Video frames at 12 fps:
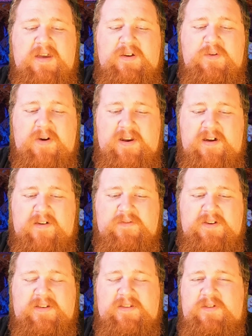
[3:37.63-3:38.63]
quite
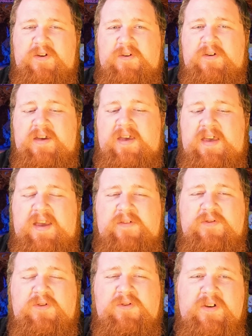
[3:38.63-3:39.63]
often. So if
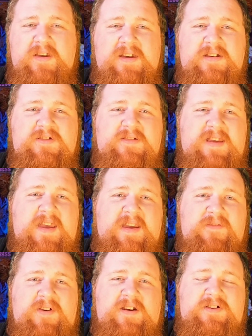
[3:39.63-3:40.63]
you're looking to take
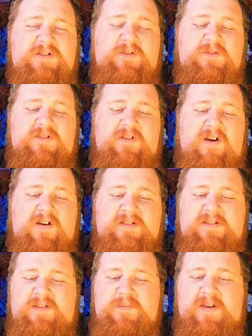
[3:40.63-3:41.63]
advantage of those
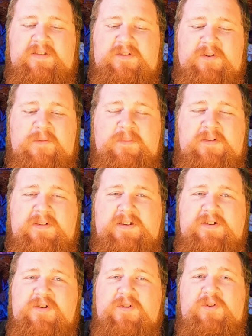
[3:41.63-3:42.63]
songs to the best of their ability,
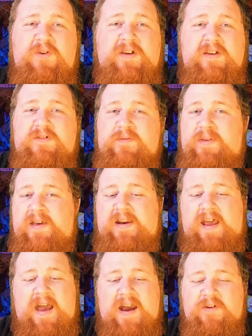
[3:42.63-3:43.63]
you're looking to play an
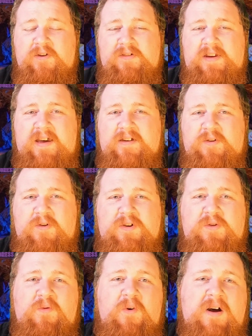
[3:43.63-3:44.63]
aggro deck, or
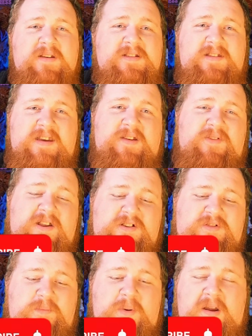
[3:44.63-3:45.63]
you want to take
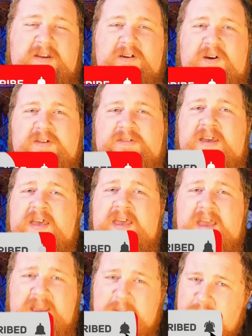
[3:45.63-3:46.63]
advantage of bodyguards,
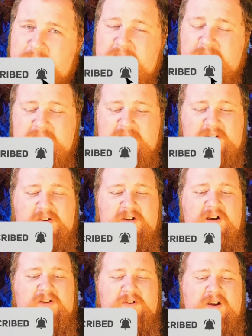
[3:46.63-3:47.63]
Amber may be a good
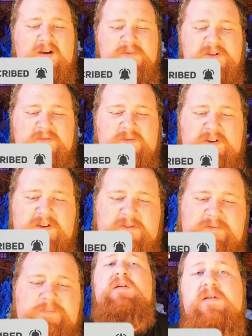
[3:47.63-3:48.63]
color option for you.
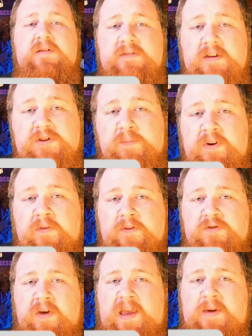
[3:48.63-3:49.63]
Then jumping over
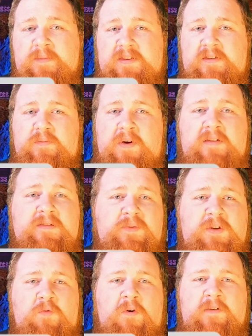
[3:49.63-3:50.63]
to Amethyst,
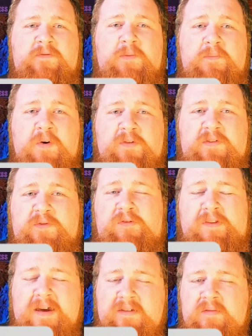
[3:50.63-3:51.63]
possibly one of the most
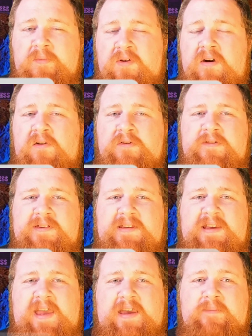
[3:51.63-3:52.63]
flexible colors in the
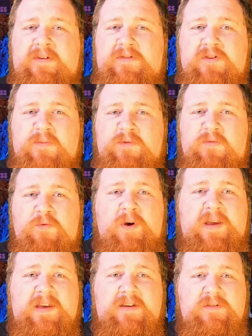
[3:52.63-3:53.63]
game in terms of what
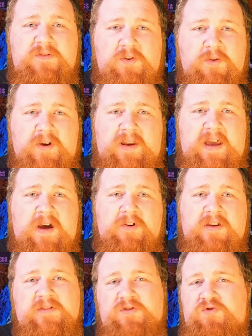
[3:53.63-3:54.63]
it can do and how it
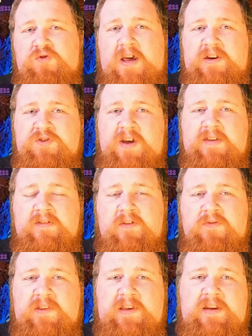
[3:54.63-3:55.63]
can strategize
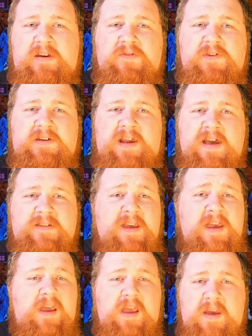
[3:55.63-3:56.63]
differently in different decks.
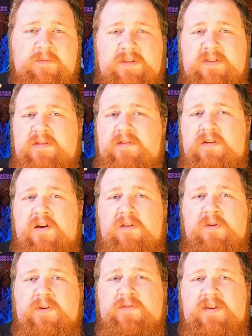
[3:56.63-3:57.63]
Amethyst is a
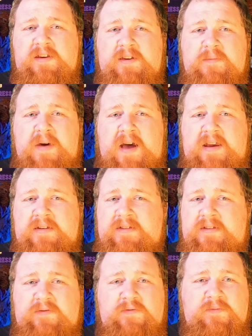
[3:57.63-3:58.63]
color we've seen combined
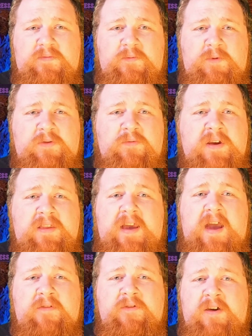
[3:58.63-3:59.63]
with really
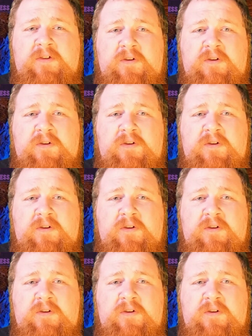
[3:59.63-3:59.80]
every other